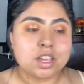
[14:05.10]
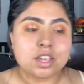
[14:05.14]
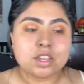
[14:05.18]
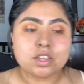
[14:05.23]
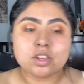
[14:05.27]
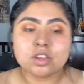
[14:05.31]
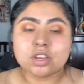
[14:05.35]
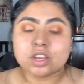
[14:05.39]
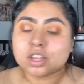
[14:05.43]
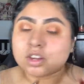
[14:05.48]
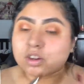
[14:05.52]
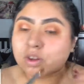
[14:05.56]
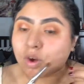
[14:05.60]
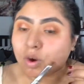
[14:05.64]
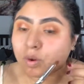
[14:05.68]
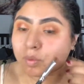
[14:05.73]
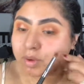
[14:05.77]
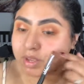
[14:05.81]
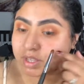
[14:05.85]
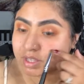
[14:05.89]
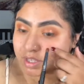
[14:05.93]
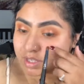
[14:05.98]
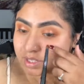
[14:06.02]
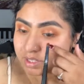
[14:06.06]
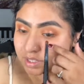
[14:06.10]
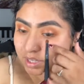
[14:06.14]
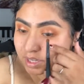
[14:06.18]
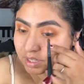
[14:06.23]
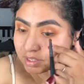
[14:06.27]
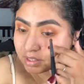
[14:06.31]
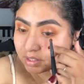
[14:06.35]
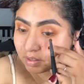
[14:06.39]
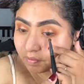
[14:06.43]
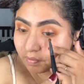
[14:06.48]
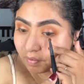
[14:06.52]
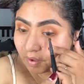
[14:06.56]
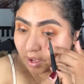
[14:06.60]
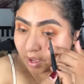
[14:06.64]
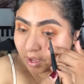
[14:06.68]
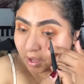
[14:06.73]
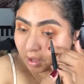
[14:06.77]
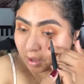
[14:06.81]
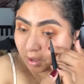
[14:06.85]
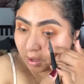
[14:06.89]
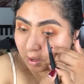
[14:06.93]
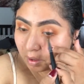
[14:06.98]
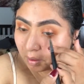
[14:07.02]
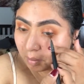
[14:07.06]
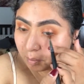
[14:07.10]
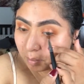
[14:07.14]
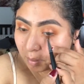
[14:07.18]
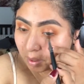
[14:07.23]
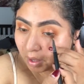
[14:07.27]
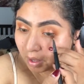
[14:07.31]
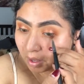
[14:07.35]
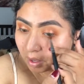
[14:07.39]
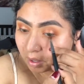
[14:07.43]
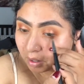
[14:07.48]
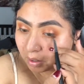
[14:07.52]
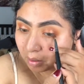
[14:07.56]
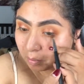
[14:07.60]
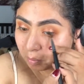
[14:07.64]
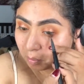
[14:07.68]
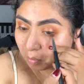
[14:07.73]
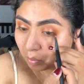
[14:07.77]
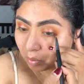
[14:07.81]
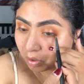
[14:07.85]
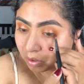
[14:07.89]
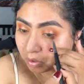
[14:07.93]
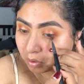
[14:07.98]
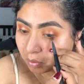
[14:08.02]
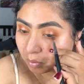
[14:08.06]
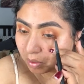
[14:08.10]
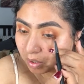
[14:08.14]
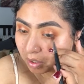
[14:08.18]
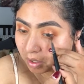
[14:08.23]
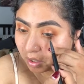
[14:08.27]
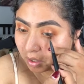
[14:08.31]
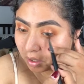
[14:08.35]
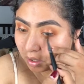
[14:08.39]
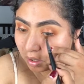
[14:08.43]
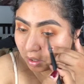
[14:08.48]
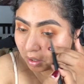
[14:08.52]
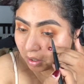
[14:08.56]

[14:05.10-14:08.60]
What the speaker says: You can always intensify it by adding more to it.